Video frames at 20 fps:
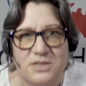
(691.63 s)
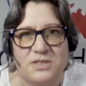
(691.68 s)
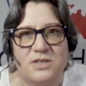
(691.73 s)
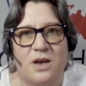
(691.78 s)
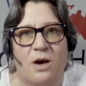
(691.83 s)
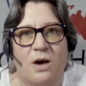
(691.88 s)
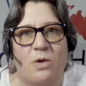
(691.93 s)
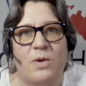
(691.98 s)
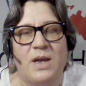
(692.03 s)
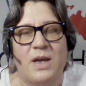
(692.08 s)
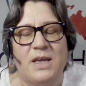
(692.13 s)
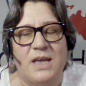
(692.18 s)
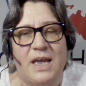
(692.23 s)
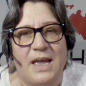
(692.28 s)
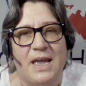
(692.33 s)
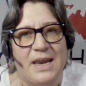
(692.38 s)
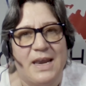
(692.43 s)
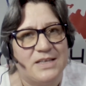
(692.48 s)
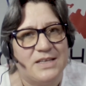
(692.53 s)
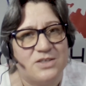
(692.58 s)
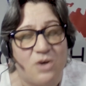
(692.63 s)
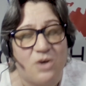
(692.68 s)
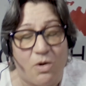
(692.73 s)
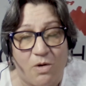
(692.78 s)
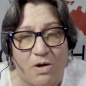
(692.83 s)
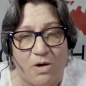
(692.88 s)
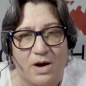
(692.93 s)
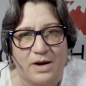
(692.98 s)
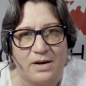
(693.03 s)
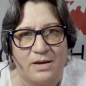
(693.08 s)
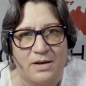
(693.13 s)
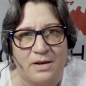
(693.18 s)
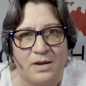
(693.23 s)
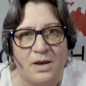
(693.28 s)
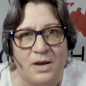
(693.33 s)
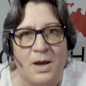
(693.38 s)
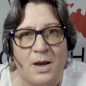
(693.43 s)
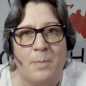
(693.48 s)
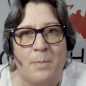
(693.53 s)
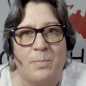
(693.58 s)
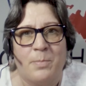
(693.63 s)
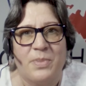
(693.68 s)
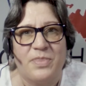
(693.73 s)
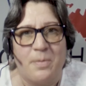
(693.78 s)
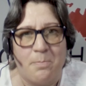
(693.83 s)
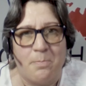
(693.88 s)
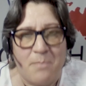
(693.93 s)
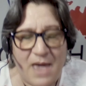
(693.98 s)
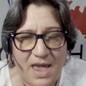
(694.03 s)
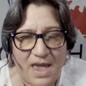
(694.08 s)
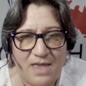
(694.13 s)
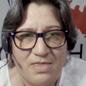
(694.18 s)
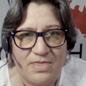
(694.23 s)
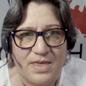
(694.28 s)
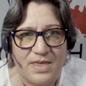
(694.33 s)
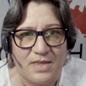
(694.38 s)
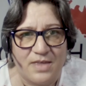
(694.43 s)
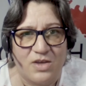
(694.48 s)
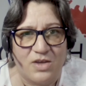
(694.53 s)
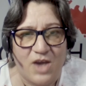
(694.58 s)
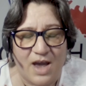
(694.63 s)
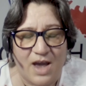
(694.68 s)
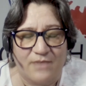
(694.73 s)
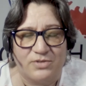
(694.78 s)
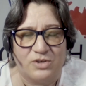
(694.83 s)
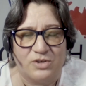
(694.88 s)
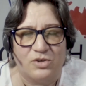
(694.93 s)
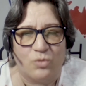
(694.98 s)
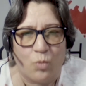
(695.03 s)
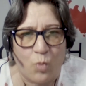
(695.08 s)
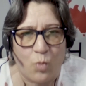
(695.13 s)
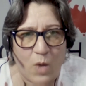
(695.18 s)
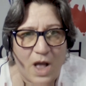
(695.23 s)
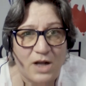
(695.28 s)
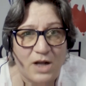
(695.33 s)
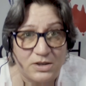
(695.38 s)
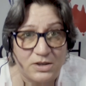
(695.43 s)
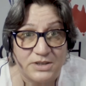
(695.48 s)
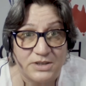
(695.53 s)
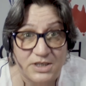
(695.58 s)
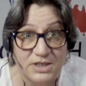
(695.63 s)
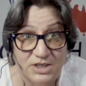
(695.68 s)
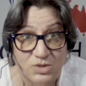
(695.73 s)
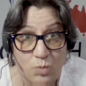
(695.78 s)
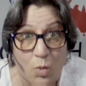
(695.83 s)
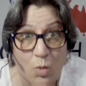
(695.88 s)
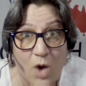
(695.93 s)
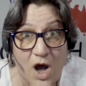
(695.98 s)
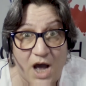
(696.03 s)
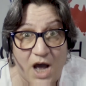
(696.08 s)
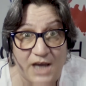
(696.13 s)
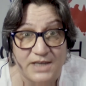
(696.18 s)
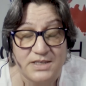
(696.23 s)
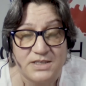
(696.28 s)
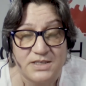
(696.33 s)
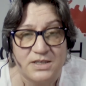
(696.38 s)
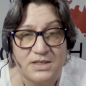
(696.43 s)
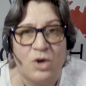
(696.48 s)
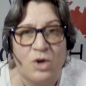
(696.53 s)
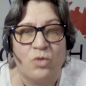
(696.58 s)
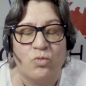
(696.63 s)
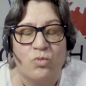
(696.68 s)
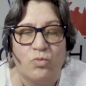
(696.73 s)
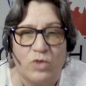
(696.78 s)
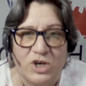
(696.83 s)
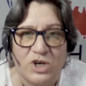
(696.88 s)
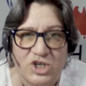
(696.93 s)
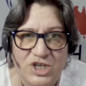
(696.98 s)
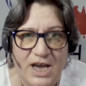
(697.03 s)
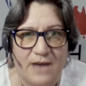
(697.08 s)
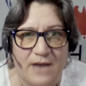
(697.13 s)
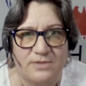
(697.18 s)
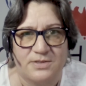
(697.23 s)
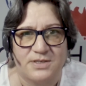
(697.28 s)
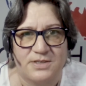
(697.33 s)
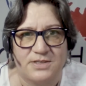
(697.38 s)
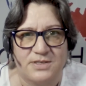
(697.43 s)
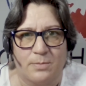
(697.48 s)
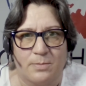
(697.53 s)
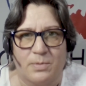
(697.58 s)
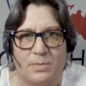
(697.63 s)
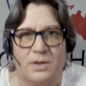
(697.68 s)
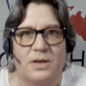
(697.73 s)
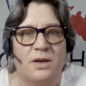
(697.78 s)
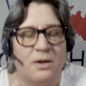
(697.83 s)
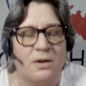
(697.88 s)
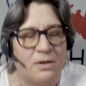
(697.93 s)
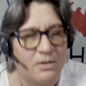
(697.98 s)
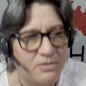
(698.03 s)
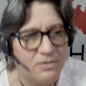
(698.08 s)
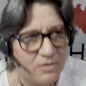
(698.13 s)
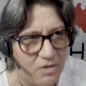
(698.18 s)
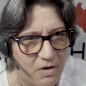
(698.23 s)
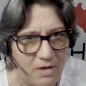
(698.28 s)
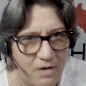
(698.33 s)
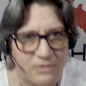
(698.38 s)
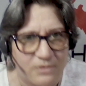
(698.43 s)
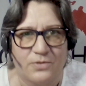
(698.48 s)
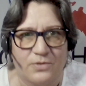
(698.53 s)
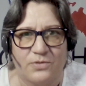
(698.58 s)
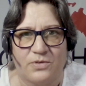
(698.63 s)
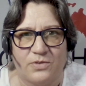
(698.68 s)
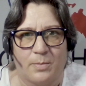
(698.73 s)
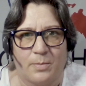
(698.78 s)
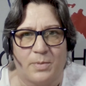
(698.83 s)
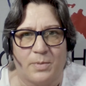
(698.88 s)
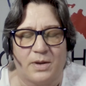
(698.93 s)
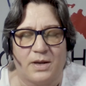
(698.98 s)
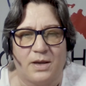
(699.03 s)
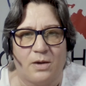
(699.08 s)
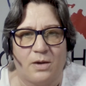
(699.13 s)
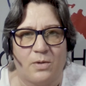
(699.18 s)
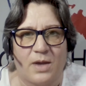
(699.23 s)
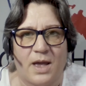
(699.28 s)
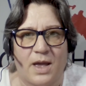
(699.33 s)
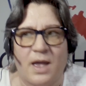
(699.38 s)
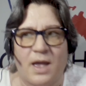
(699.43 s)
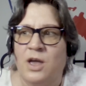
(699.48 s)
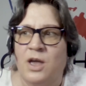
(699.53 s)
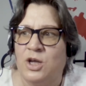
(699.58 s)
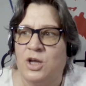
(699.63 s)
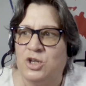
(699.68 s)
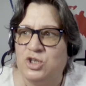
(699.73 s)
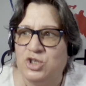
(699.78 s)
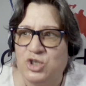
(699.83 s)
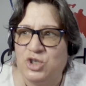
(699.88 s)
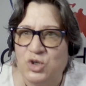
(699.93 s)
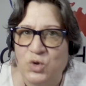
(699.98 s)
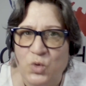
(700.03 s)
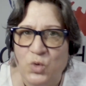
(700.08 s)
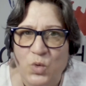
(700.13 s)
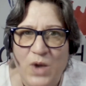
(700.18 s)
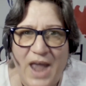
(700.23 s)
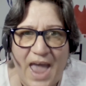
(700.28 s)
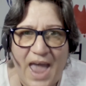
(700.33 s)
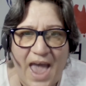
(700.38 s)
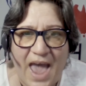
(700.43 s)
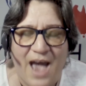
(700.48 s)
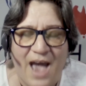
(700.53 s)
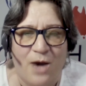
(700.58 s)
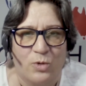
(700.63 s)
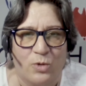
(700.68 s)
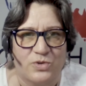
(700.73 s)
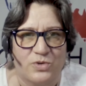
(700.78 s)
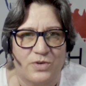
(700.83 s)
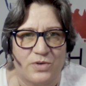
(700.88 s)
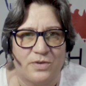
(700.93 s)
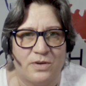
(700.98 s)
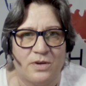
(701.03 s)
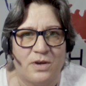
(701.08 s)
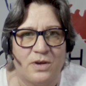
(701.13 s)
And it's hard. But the main thing that you have to do wellness-wise, reach out to somebody, talk to somebody, okay? Tune out.